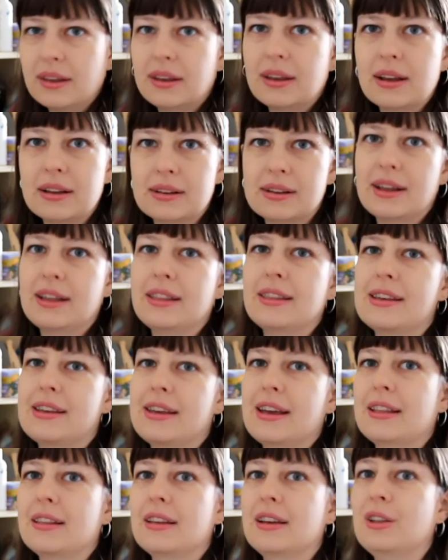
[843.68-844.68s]
again,
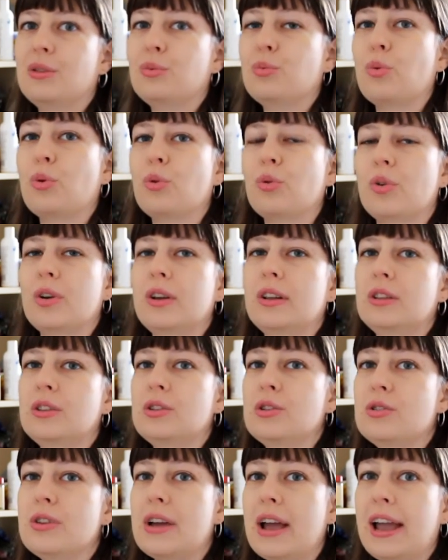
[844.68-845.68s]
it
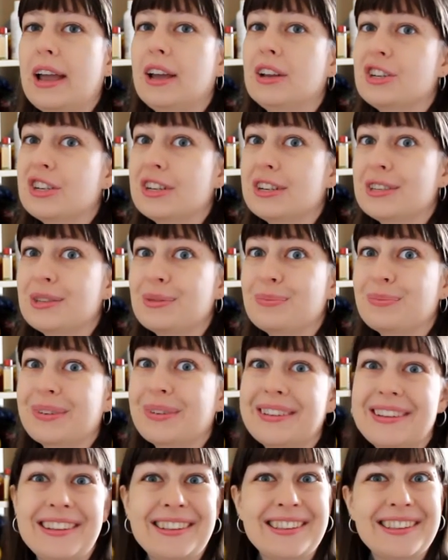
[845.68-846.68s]
took ages,
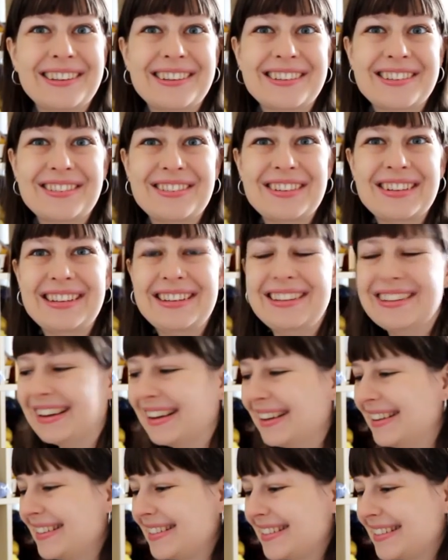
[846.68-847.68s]
but it looks really
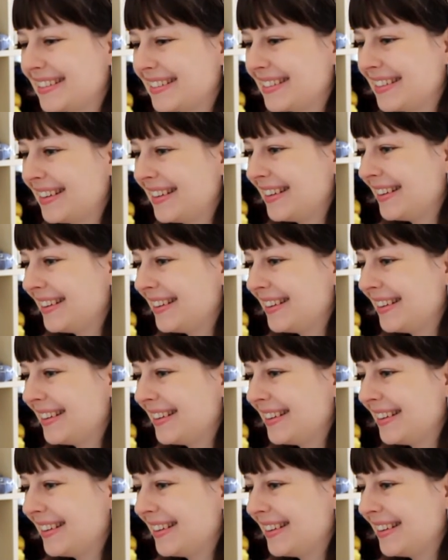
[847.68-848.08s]
nice.